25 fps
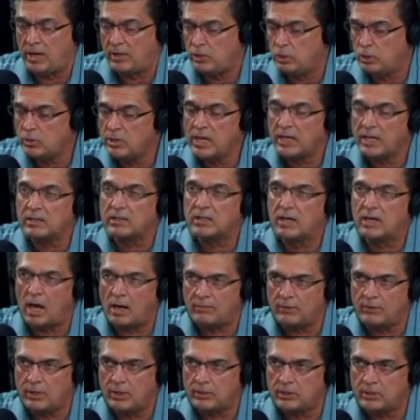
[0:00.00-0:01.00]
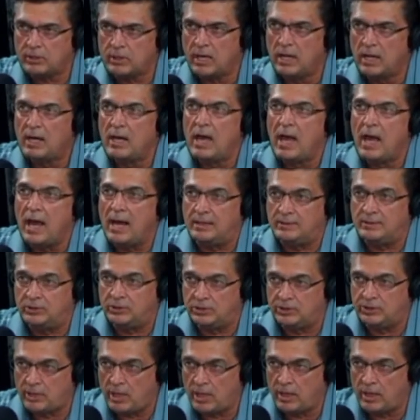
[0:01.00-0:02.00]
You get governors and
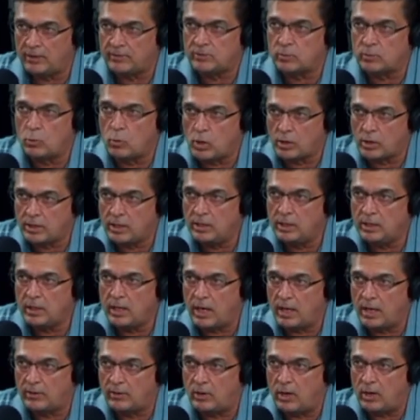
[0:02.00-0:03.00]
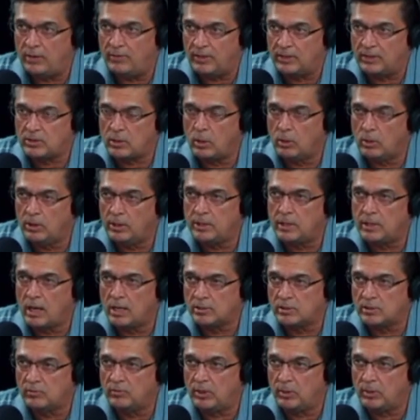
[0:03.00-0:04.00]
sheriffs working together on this holy
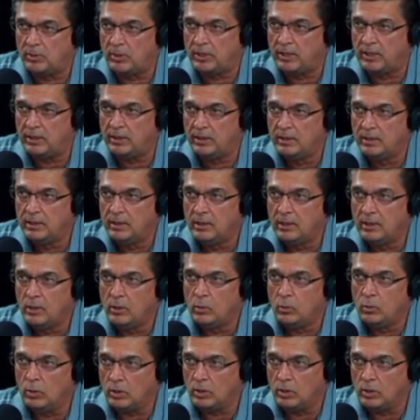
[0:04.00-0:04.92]
cause of liberty. We'll